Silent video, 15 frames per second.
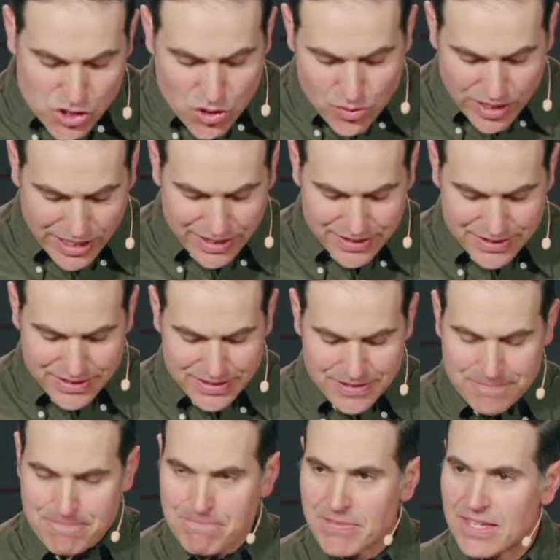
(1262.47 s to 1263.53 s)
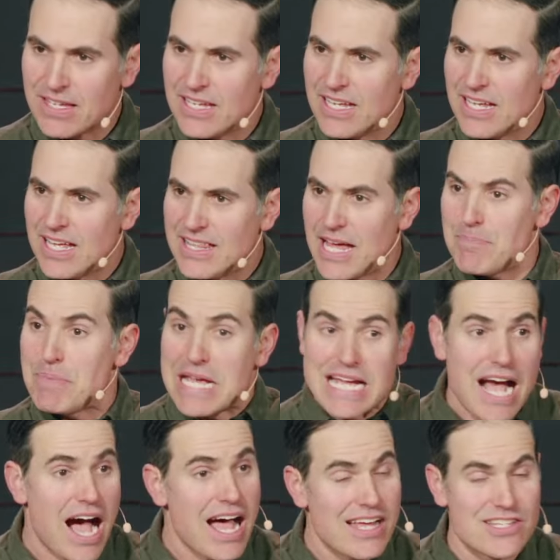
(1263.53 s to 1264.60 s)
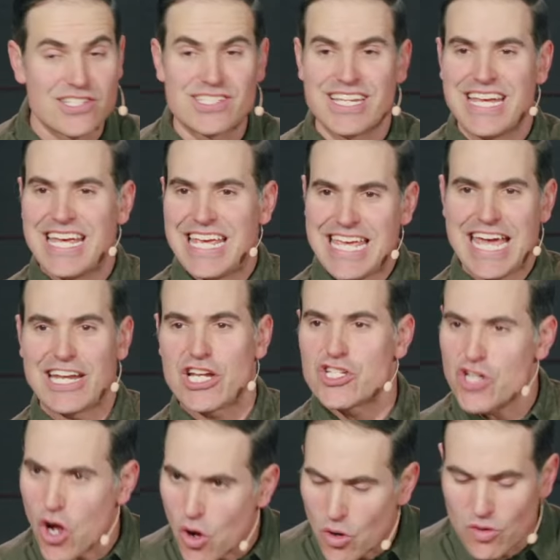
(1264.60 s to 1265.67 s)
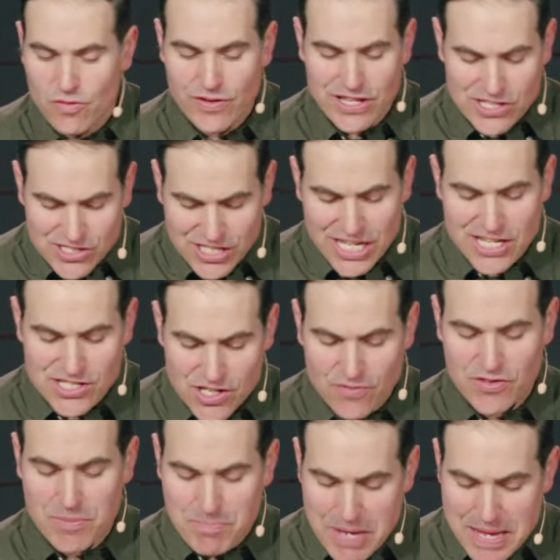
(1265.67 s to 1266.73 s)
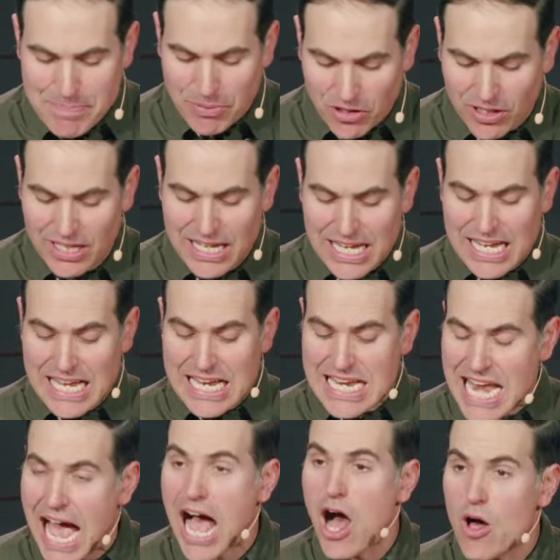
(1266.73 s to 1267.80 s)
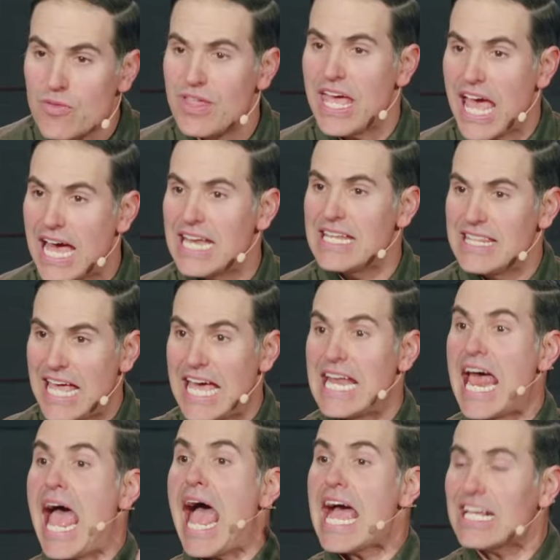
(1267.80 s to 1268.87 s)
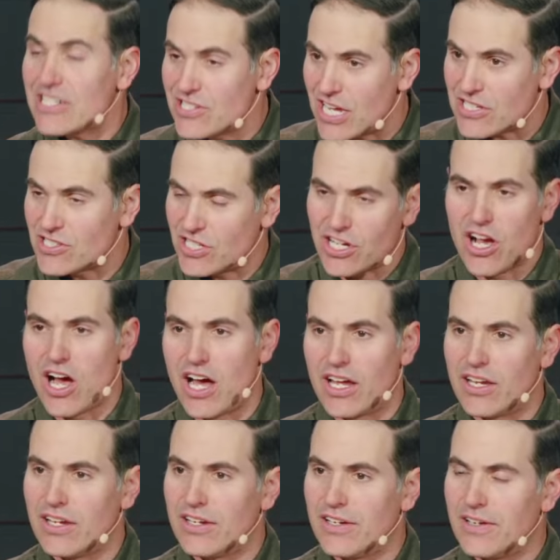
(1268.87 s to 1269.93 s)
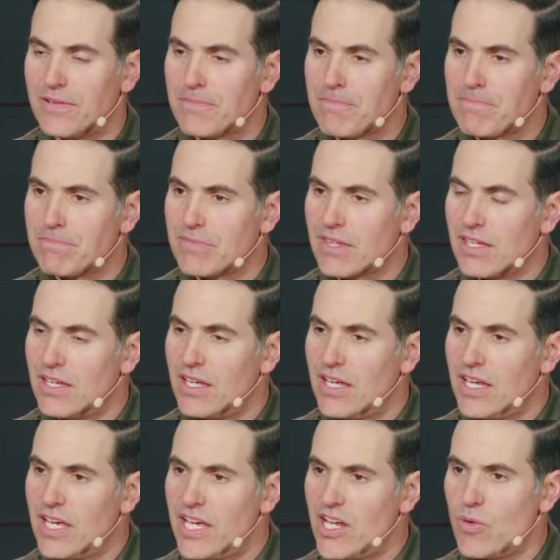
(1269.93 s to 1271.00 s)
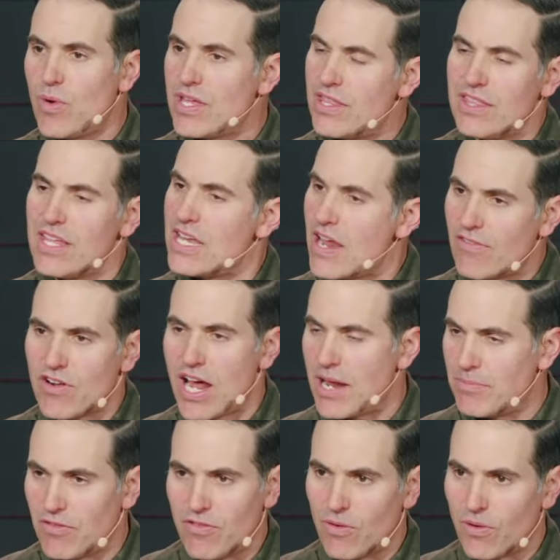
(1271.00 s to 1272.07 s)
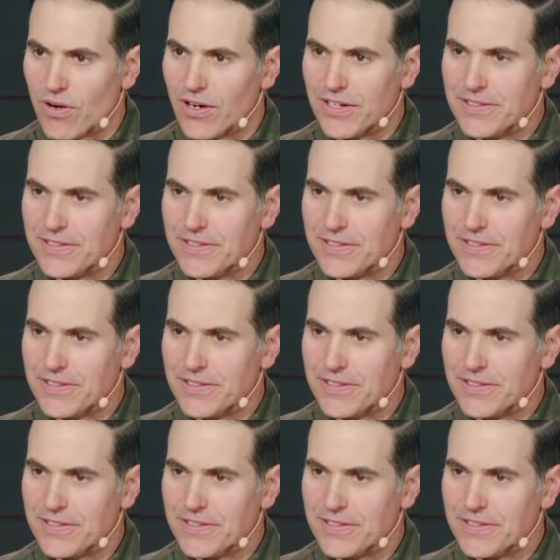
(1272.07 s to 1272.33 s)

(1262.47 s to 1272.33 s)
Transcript: was doing. That because he had atoned for the sins of the people, now they had, they had access to God in a way that they never had before.